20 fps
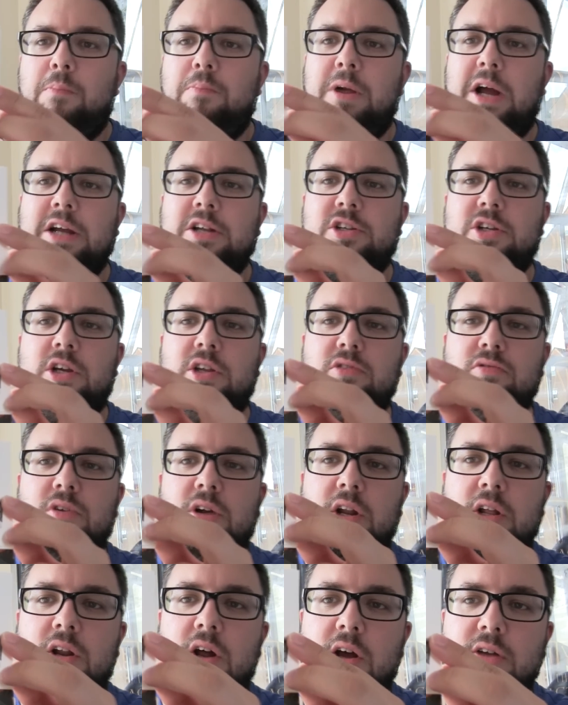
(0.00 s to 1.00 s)
Packaging is
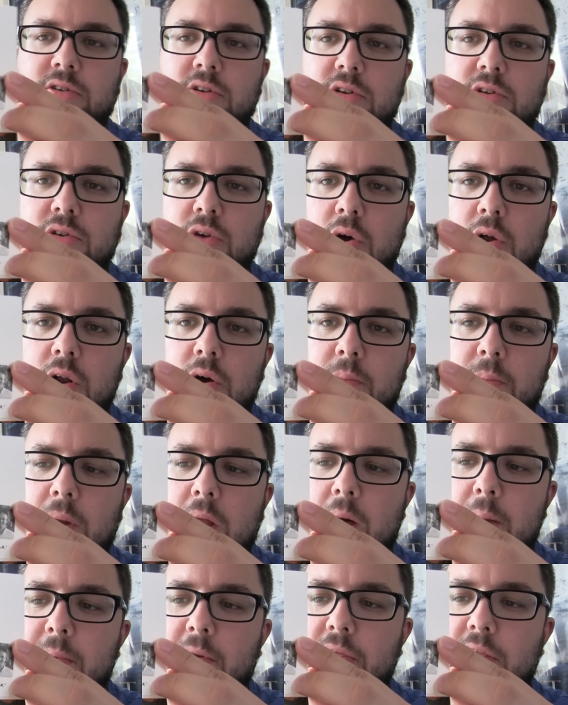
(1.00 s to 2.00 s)
really nice and it's got a little
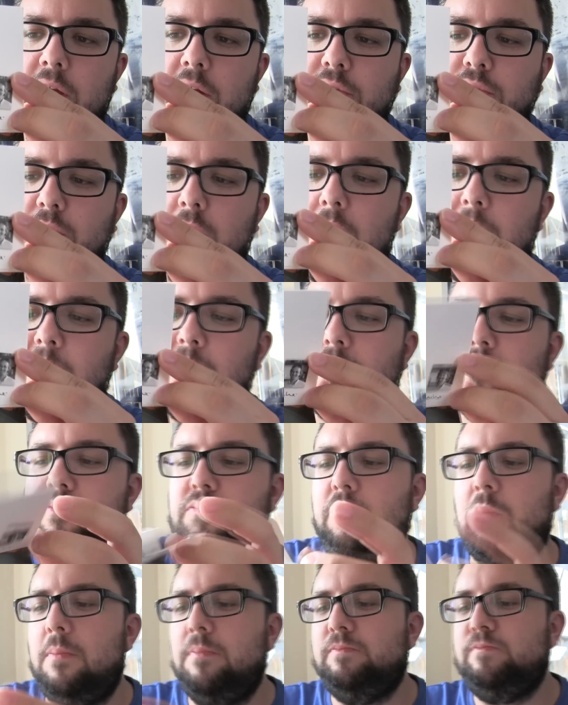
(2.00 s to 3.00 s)
blurb on there as well.
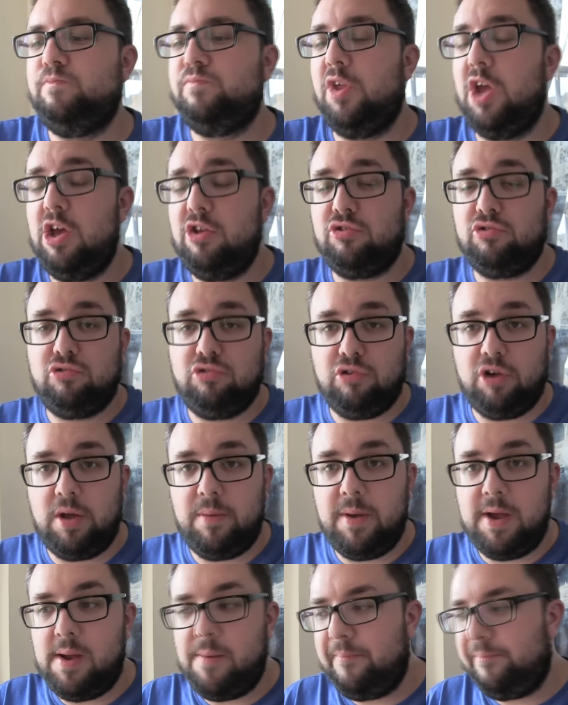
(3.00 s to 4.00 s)
It's
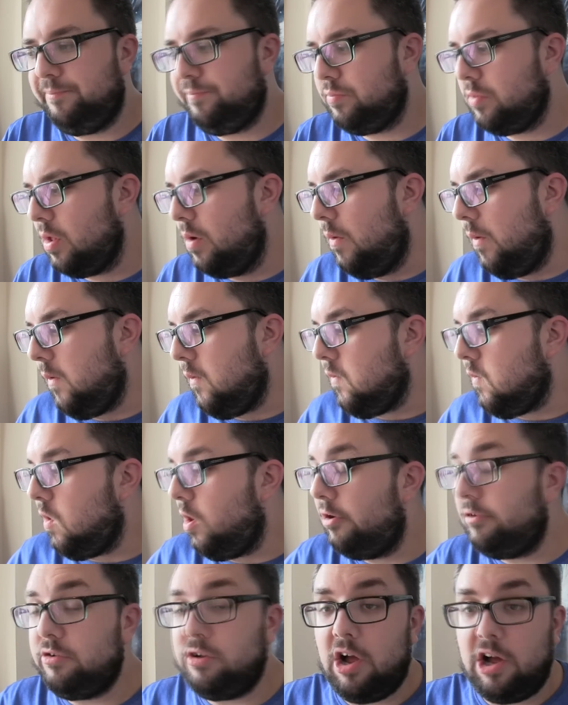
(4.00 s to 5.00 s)
creamy,
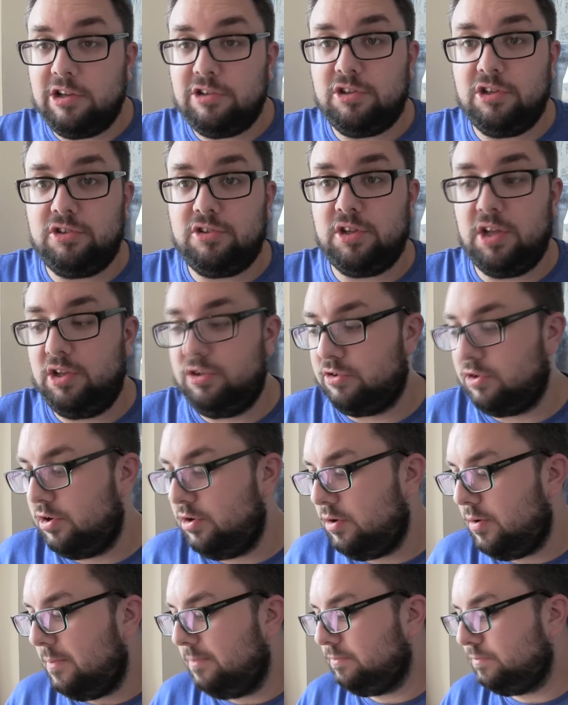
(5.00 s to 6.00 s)
nicely
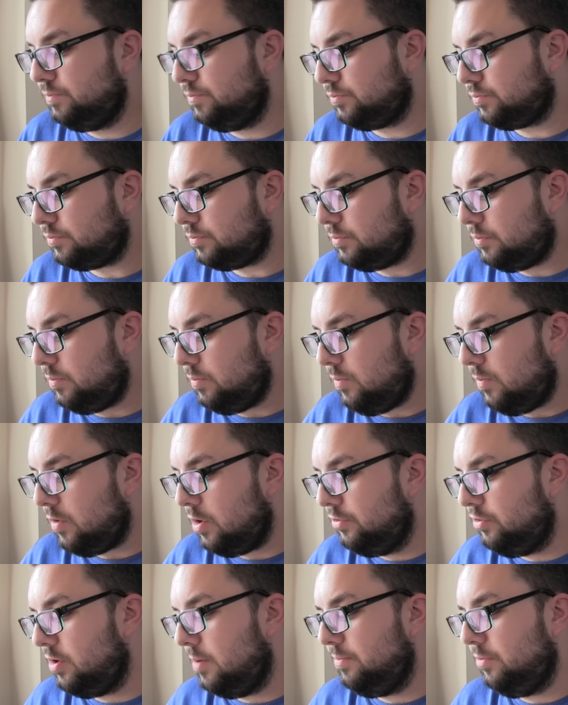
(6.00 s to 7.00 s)
seasoned.
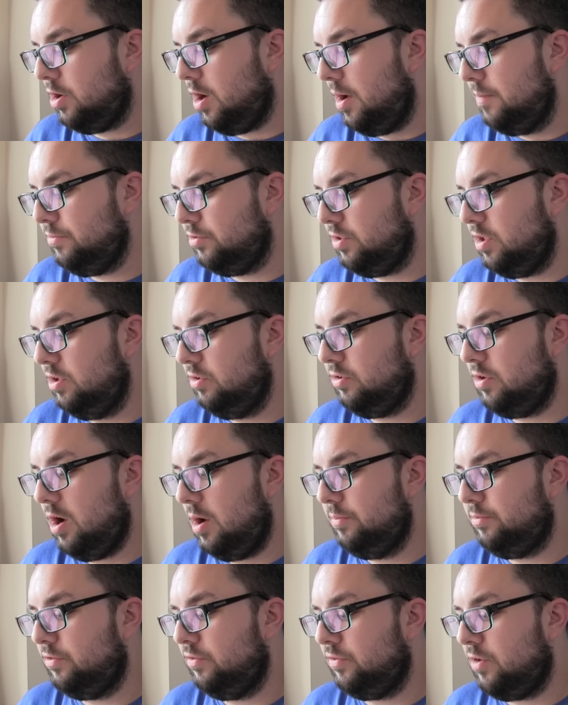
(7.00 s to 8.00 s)
Sometimes these
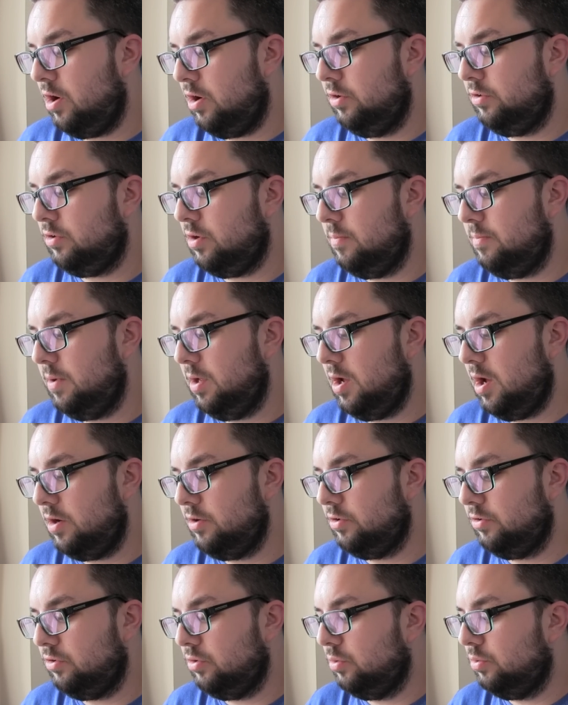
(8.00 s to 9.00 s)
types of curries can be
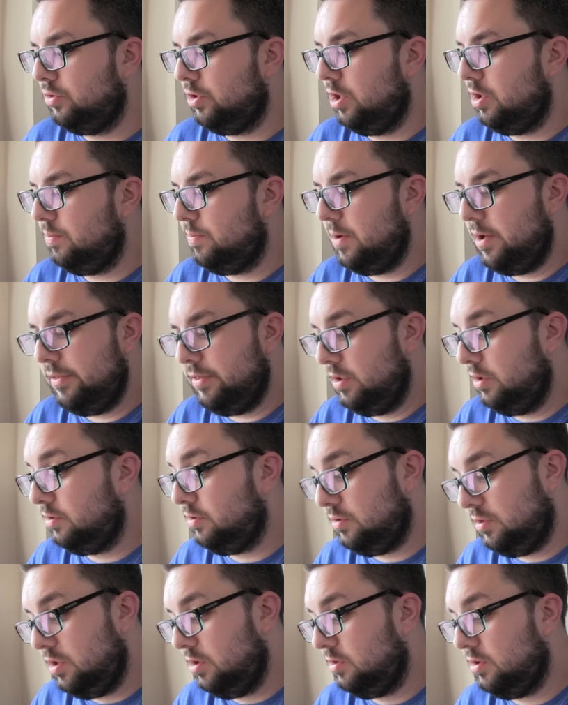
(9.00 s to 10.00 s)
undersalted, but
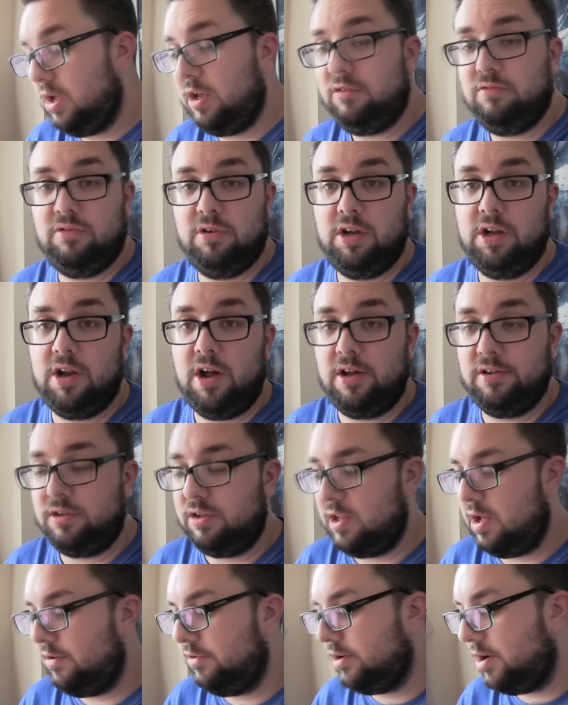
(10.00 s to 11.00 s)
this tastes really nice
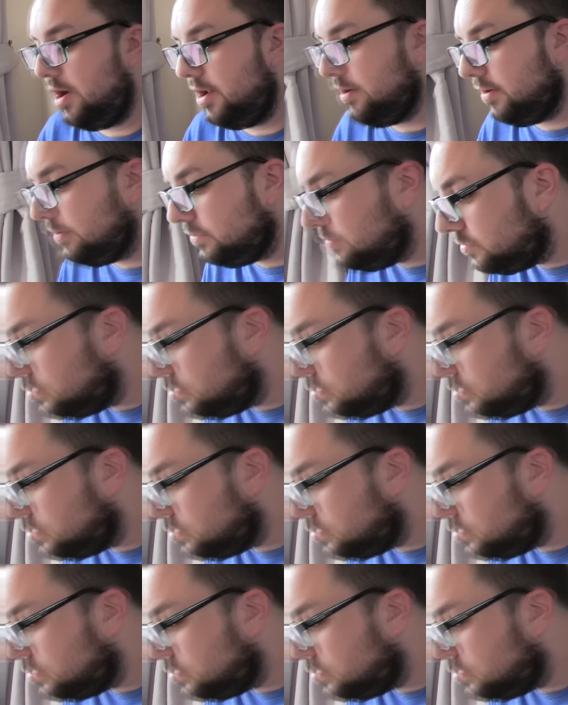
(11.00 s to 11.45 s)
in that regard.